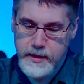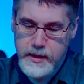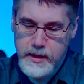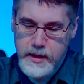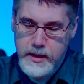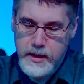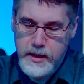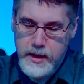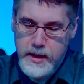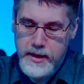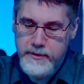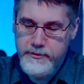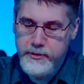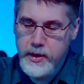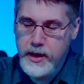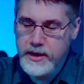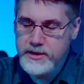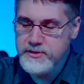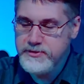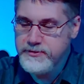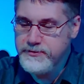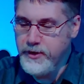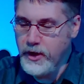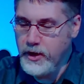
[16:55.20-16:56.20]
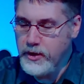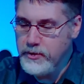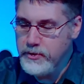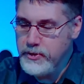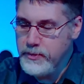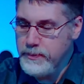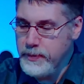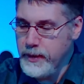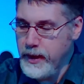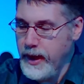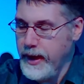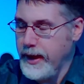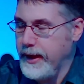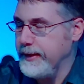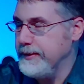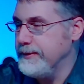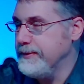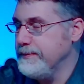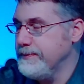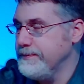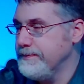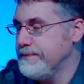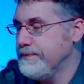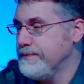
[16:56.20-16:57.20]
If we are to follow the plan
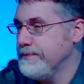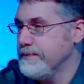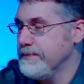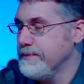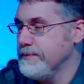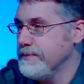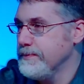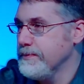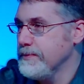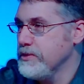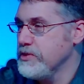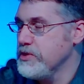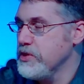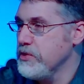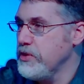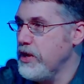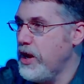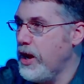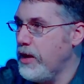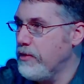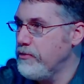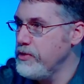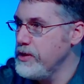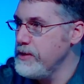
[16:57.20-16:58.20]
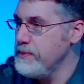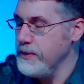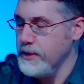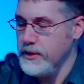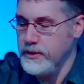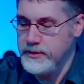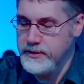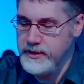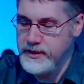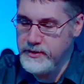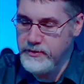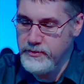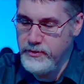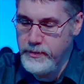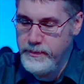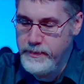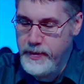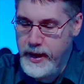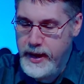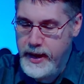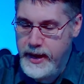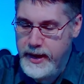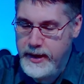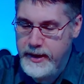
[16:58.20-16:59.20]
so that our rebuilding and
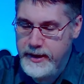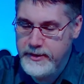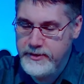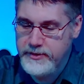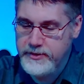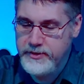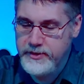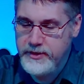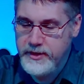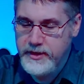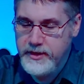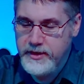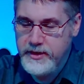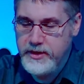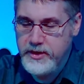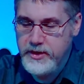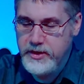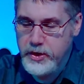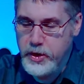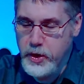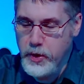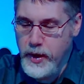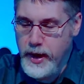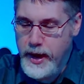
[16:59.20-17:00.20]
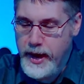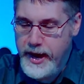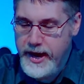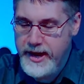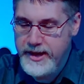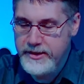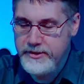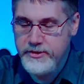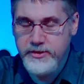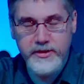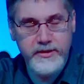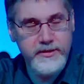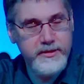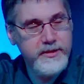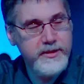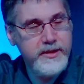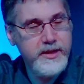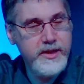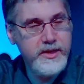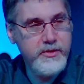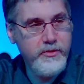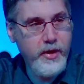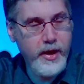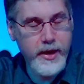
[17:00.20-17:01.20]
repairs can go ahead in
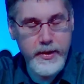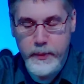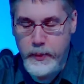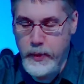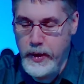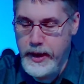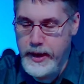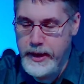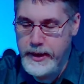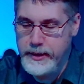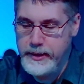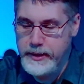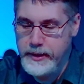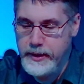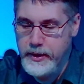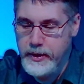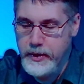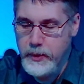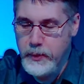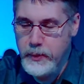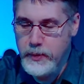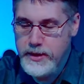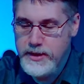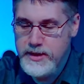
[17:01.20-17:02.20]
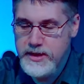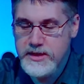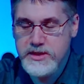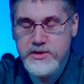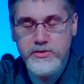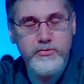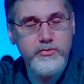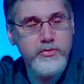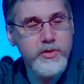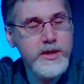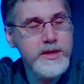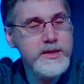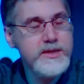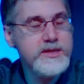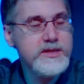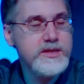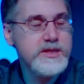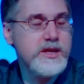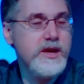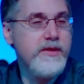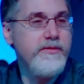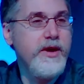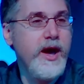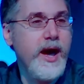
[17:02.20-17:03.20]
the right way, we need to
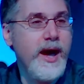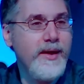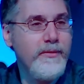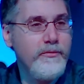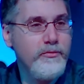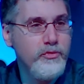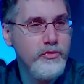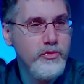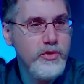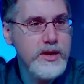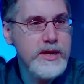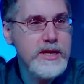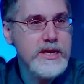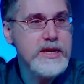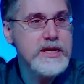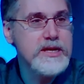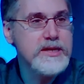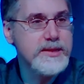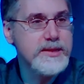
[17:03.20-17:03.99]
rediscover and read the